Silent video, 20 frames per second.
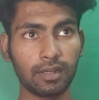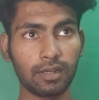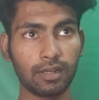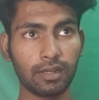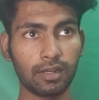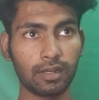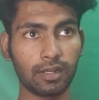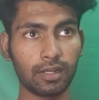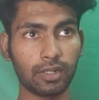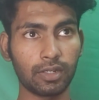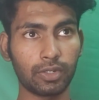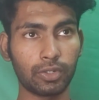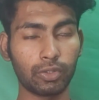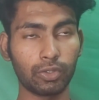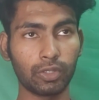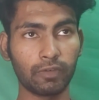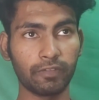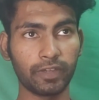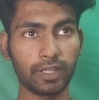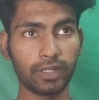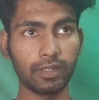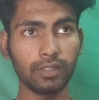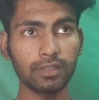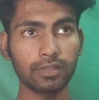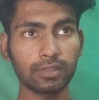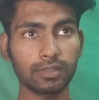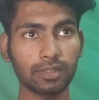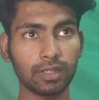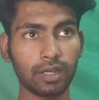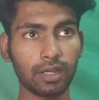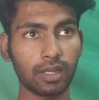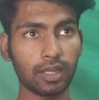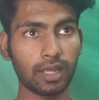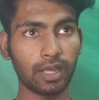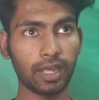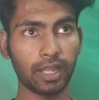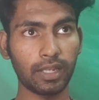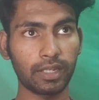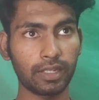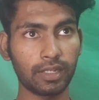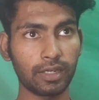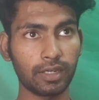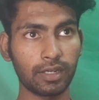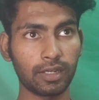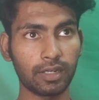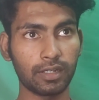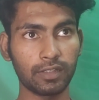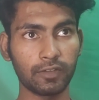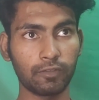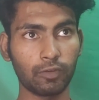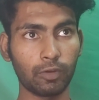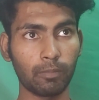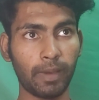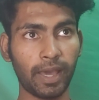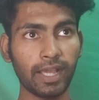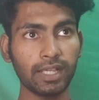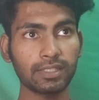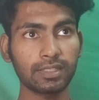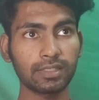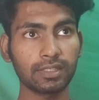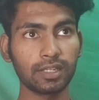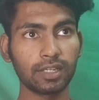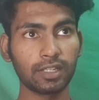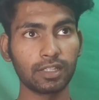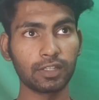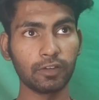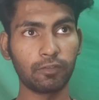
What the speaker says: to the wingers and the fullbacks,